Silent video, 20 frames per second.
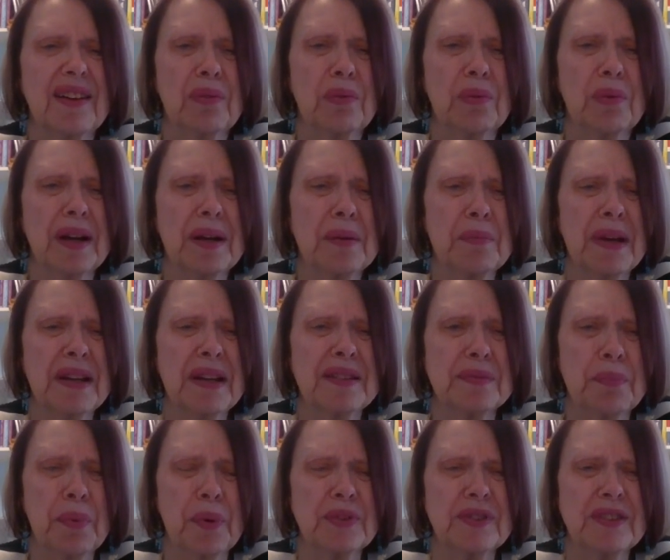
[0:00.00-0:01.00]
what am I
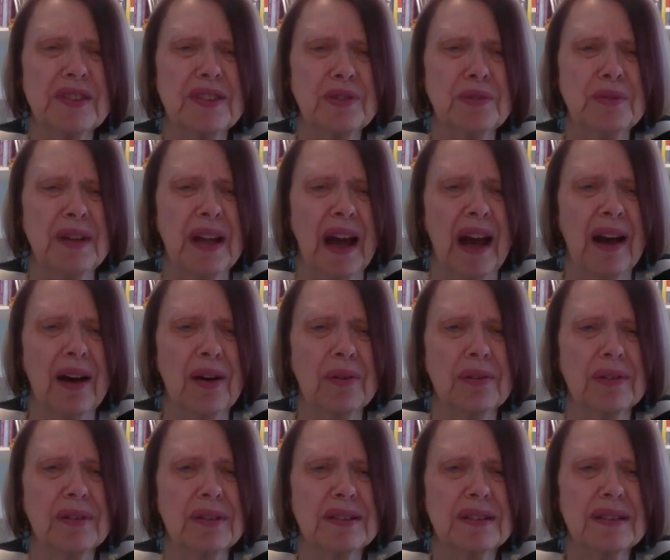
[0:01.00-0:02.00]
supposed to do
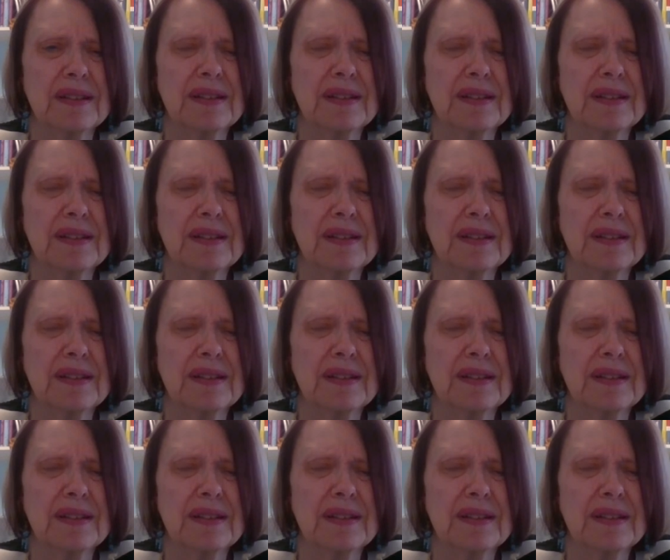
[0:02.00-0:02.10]
now?